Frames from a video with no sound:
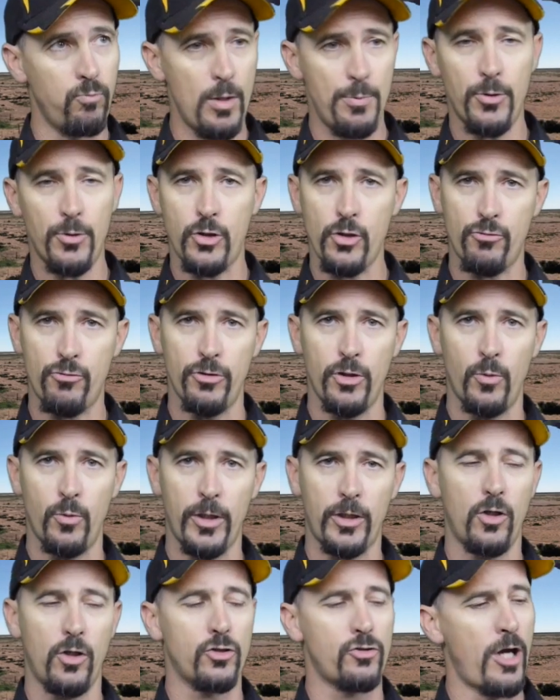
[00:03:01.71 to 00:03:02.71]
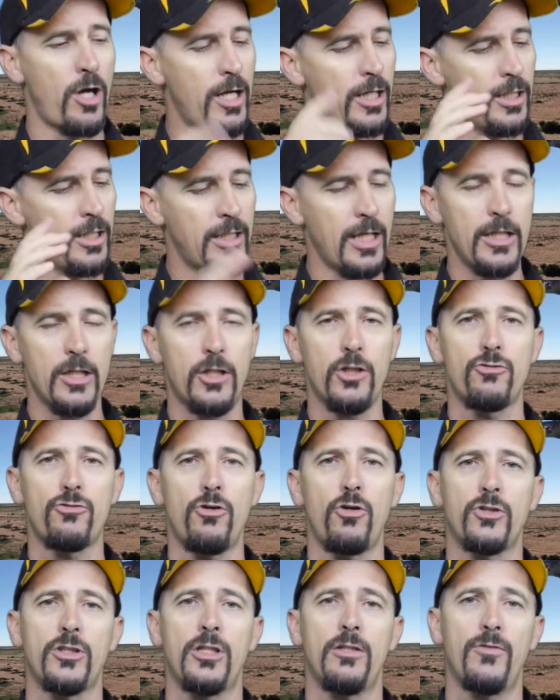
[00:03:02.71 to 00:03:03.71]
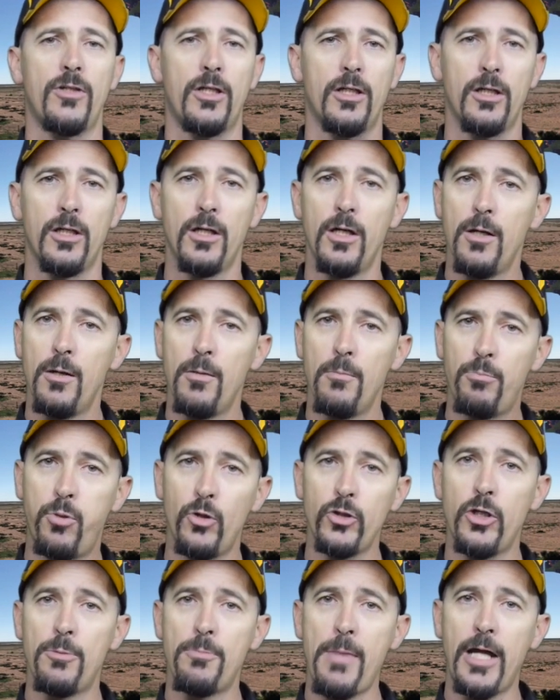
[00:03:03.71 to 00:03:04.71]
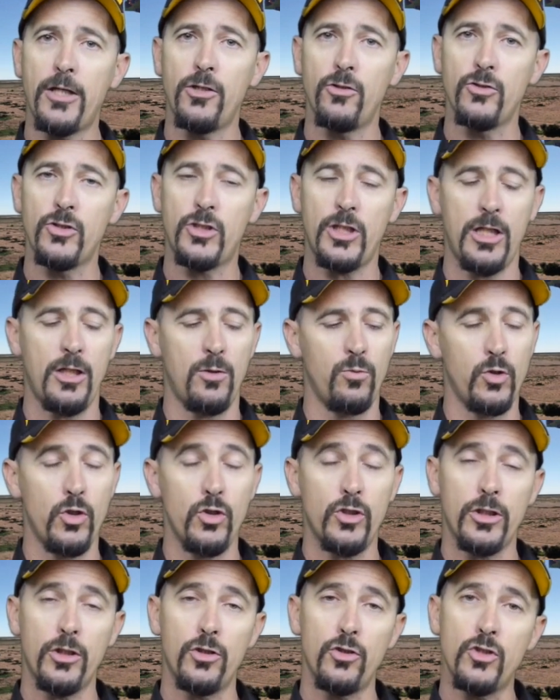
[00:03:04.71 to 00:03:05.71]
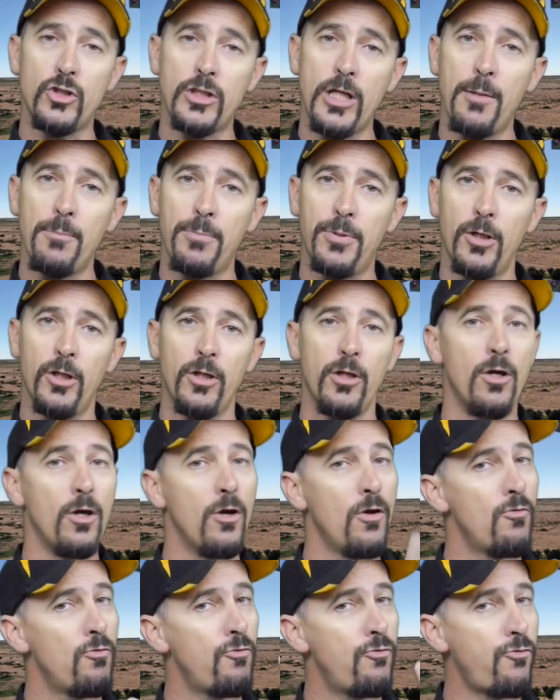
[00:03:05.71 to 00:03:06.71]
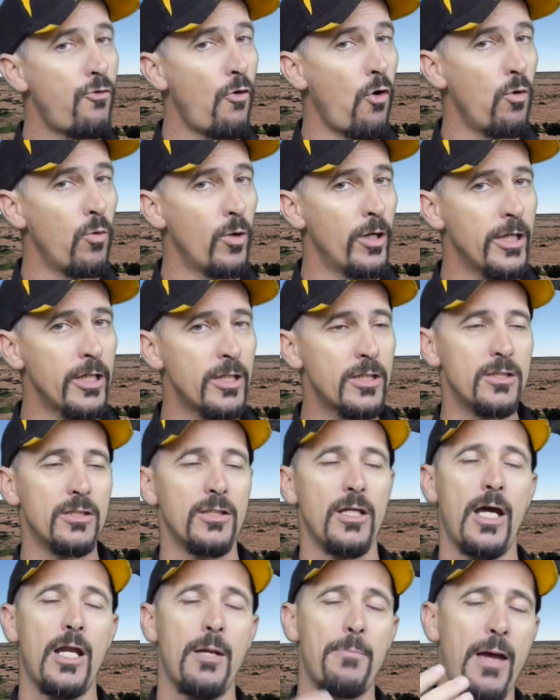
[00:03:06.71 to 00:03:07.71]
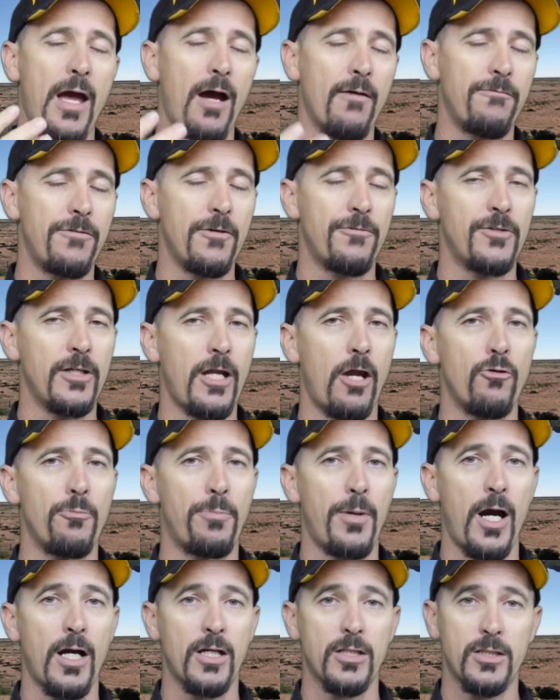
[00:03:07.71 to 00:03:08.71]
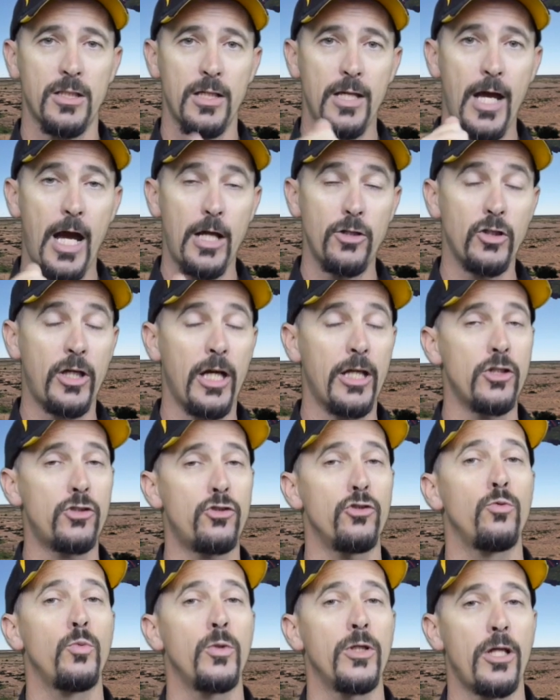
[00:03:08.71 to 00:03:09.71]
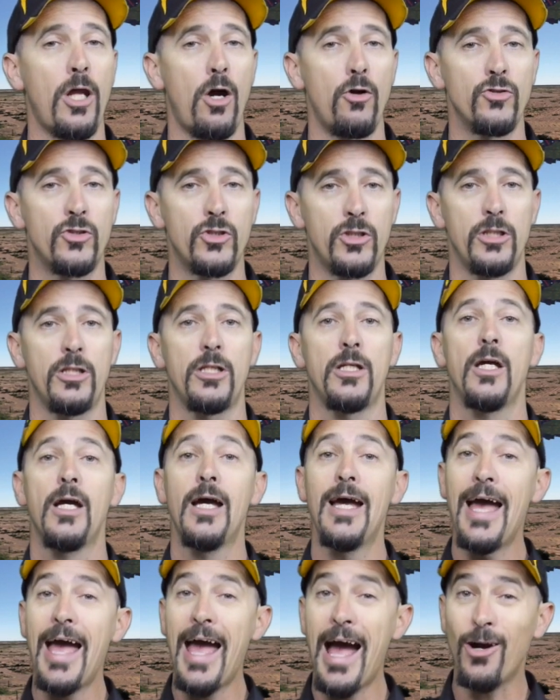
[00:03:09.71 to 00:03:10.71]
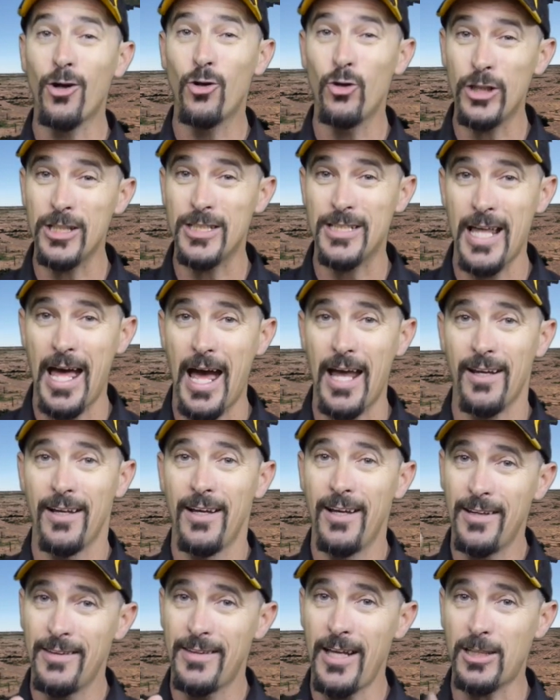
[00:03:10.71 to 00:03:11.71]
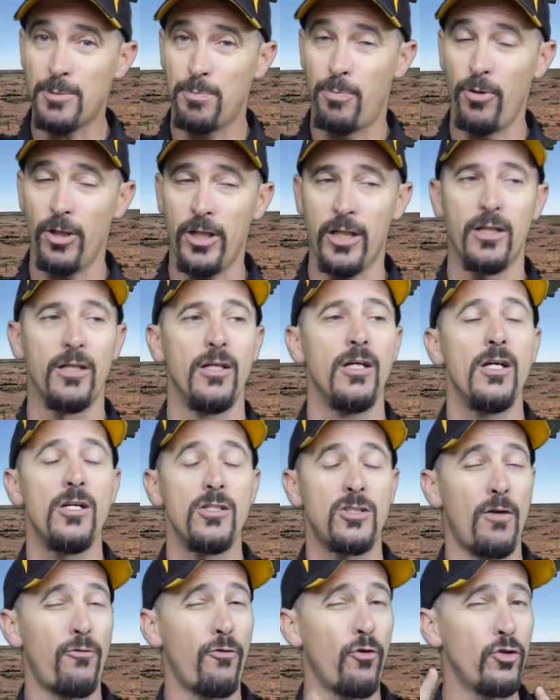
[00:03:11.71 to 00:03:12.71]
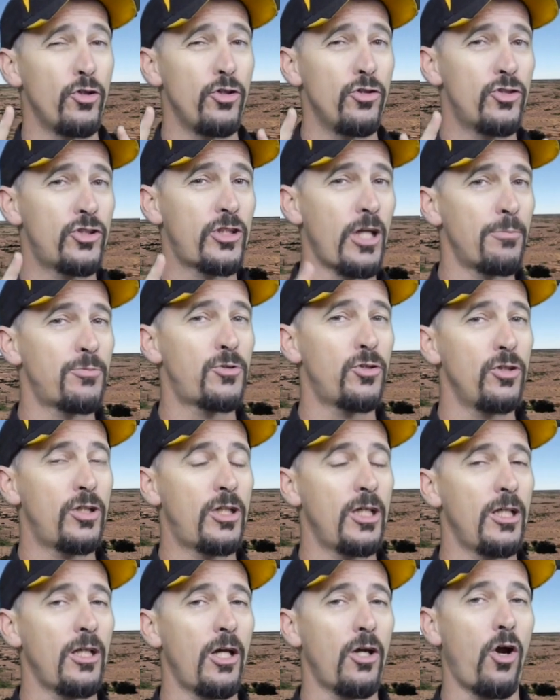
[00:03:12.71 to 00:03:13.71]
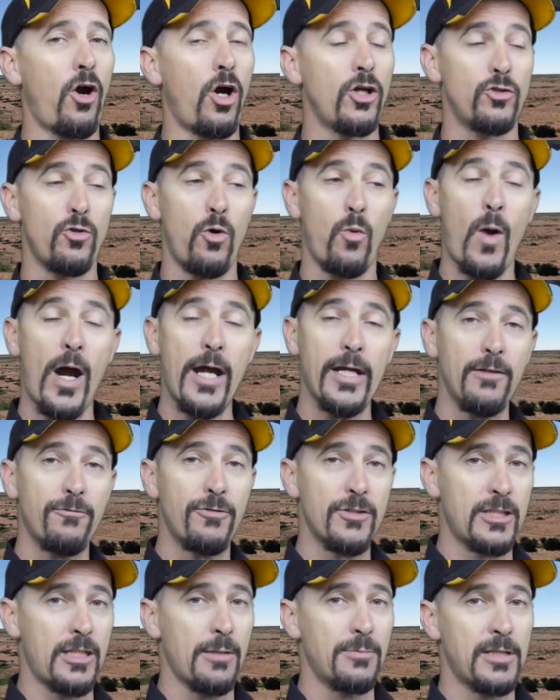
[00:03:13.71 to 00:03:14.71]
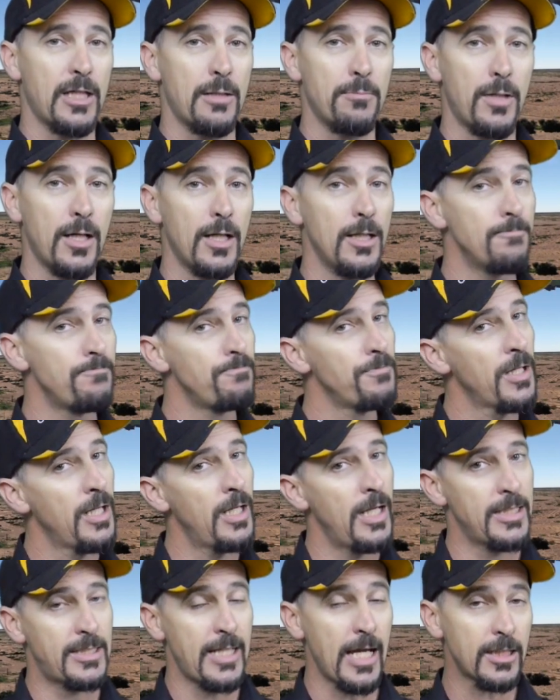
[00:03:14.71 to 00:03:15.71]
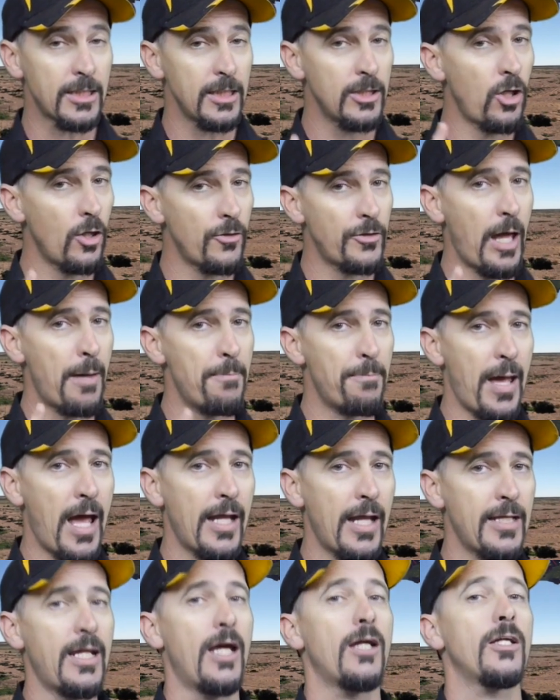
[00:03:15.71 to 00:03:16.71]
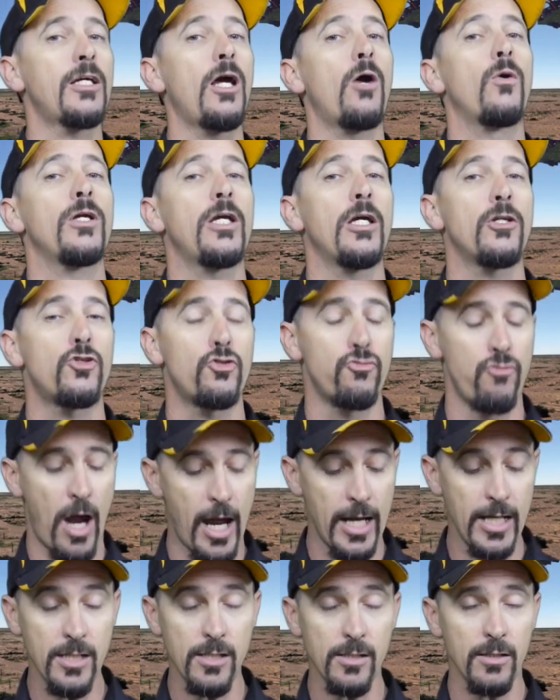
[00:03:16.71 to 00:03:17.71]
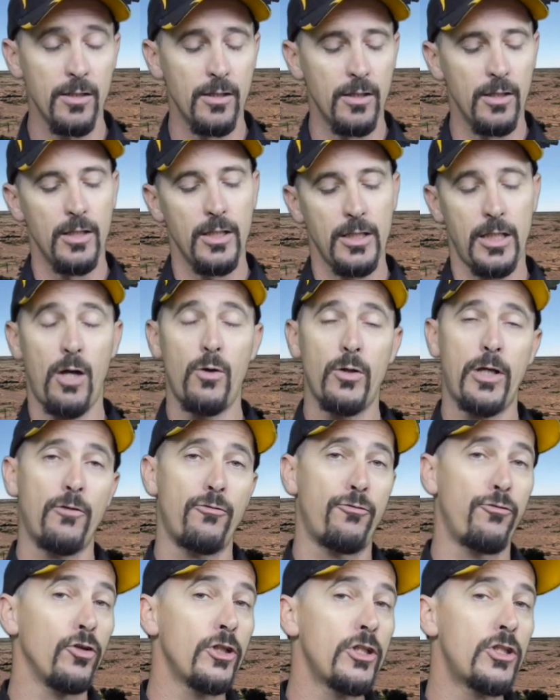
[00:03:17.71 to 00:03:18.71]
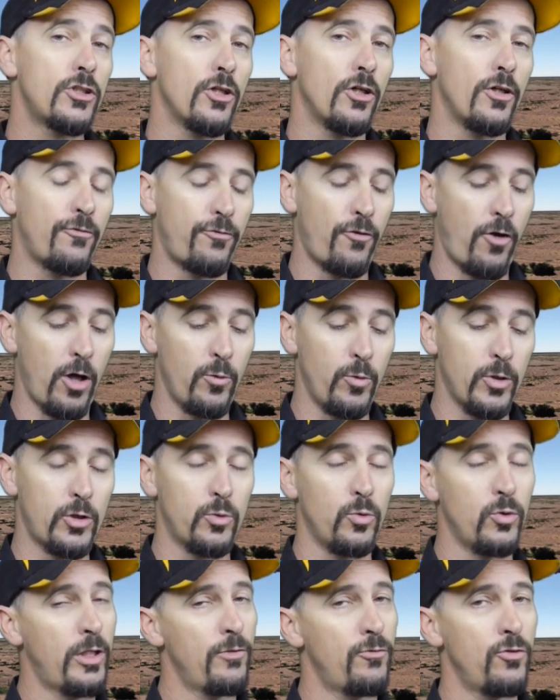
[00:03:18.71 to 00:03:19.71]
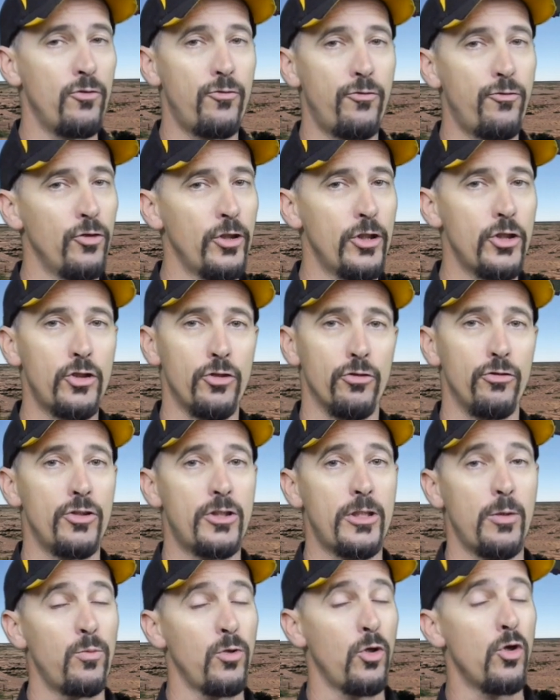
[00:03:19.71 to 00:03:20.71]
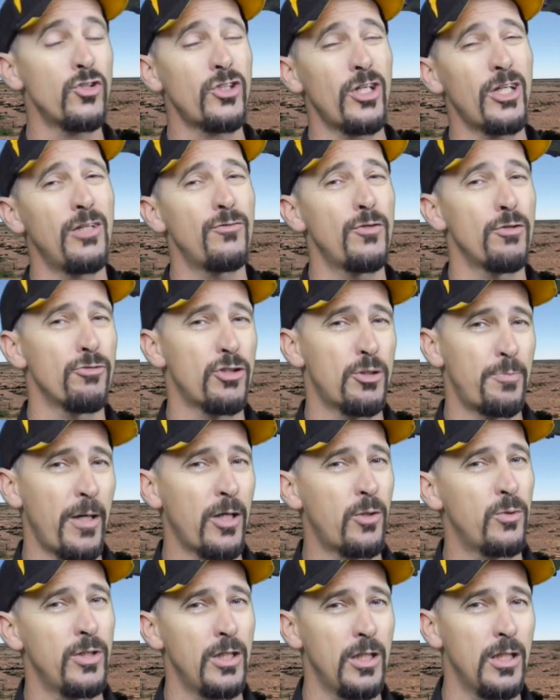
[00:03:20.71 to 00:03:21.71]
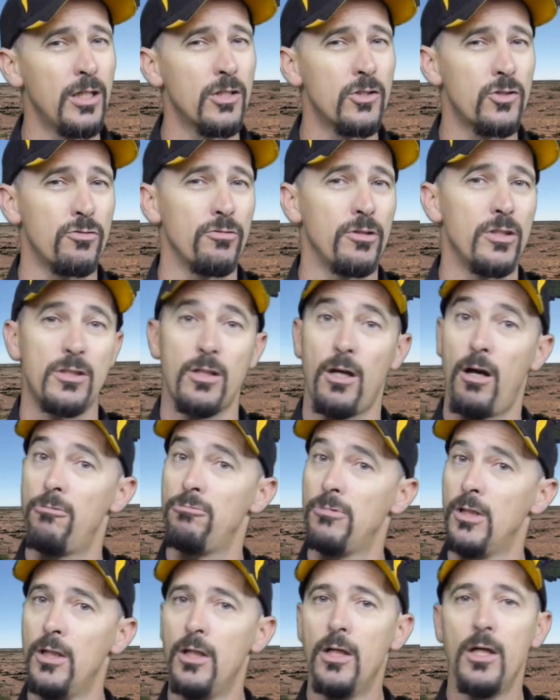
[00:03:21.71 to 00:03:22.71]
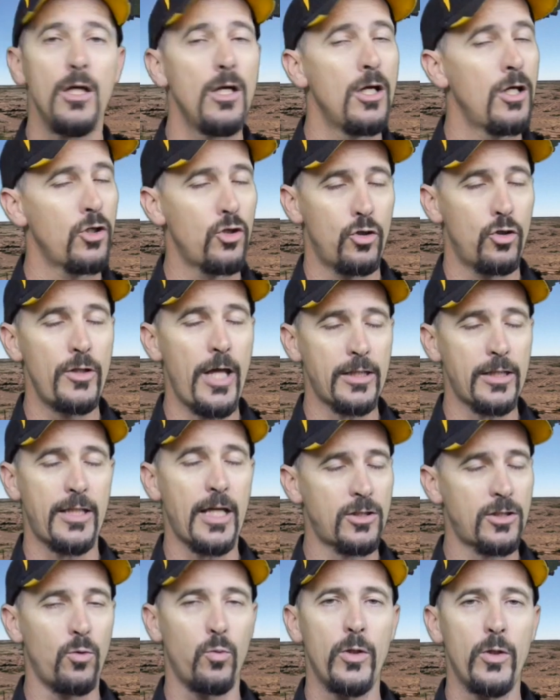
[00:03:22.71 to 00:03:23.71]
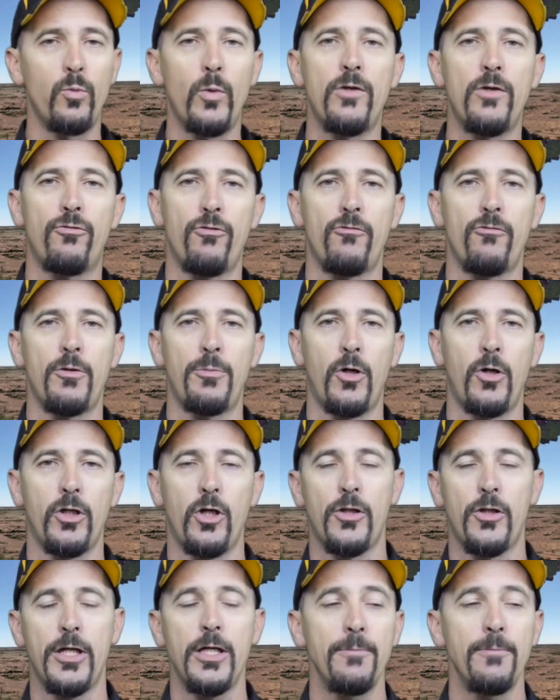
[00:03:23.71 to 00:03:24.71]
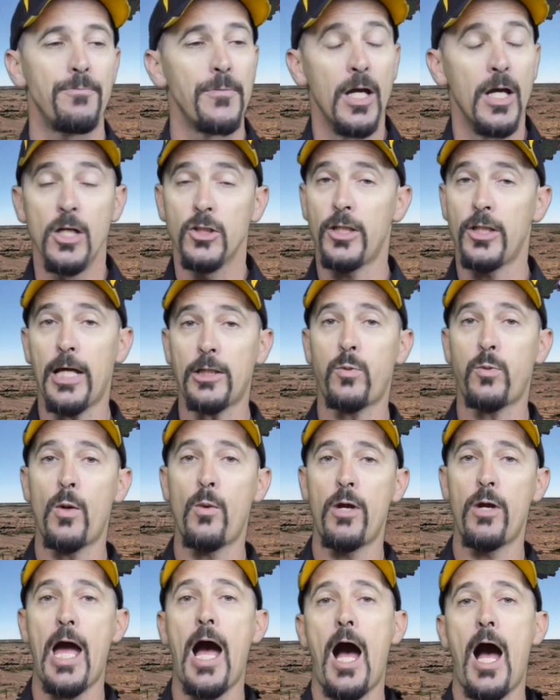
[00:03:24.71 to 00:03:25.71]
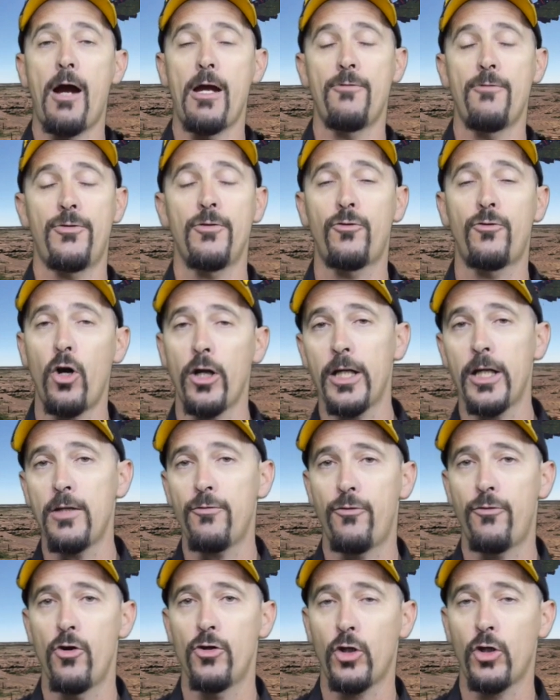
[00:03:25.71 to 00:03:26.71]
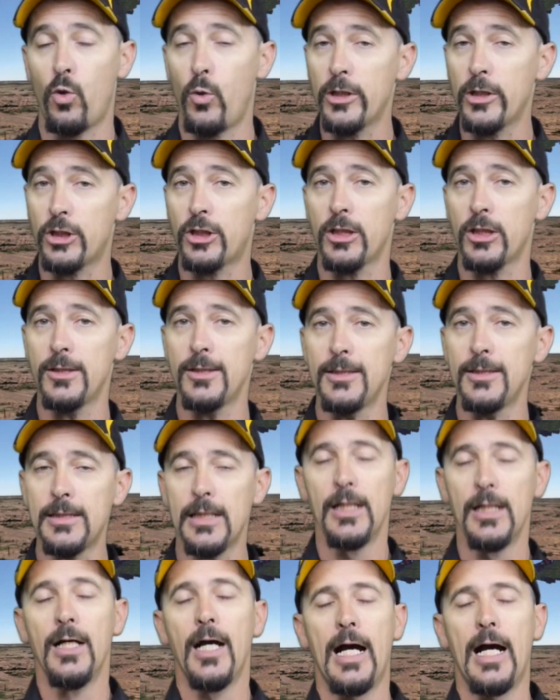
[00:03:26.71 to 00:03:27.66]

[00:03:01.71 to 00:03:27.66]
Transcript: we put you through your week-long training, get your control certificate, put your manuals in using the new template, 4 weeks and about $1,500, and you get issued with an OC. How good is that? That's brilliant. So for all you sub 2 kilo guys who are waiting for September, it's actually not that bad now to go and get trained, go and get fully certified, which will give you full insurance and will also give you respect within the industry. So that's a win-win for everybody, I think. So that's where we are. If you've got any further questions,